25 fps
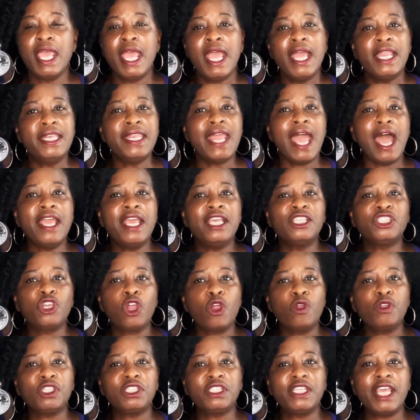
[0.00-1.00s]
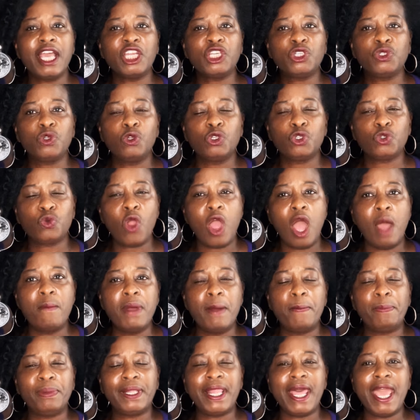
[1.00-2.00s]
Now, is her sexual
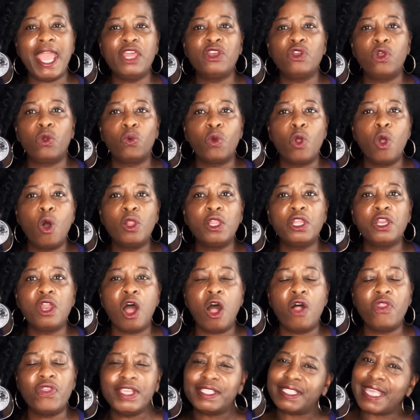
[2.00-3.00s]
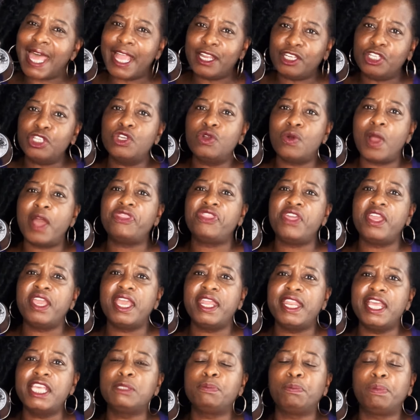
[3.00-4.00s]
trauma playing a role in all this? I do. I think
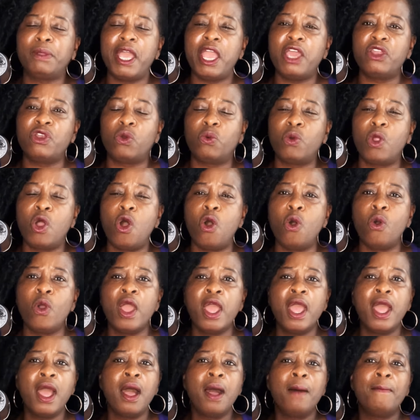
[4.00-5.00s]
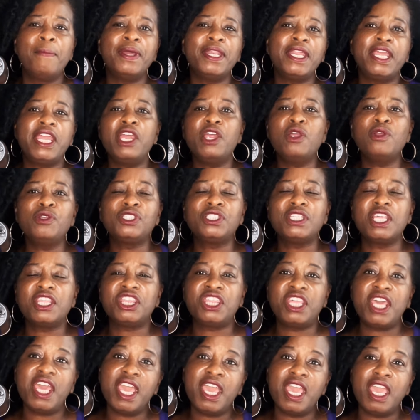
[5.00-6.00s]
it is playing a role. But here's the
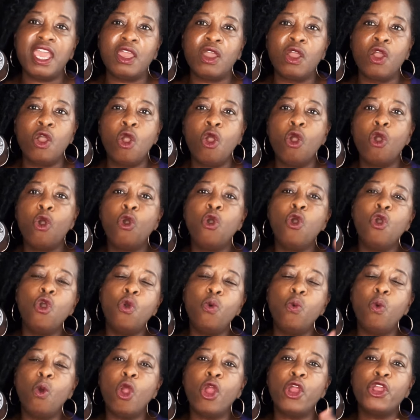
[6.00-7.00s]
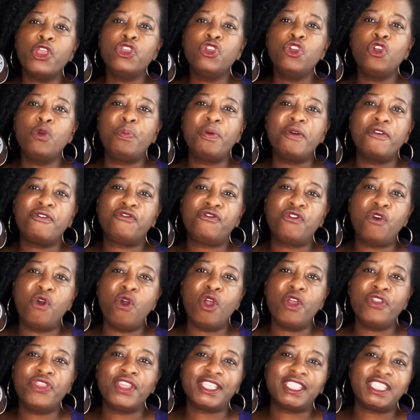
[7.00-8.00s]
thing. Who were you
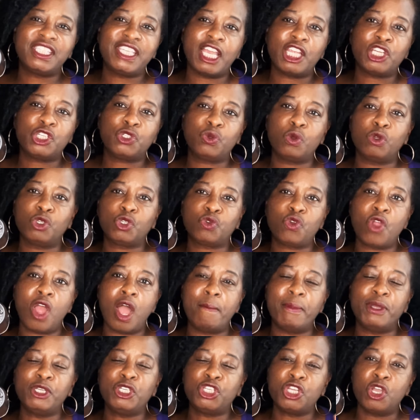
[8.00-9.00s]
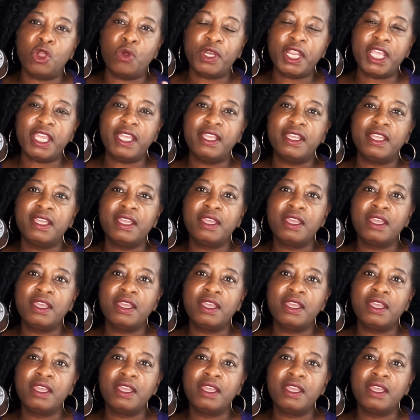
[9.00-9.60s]
before the sexual trauma, Jody?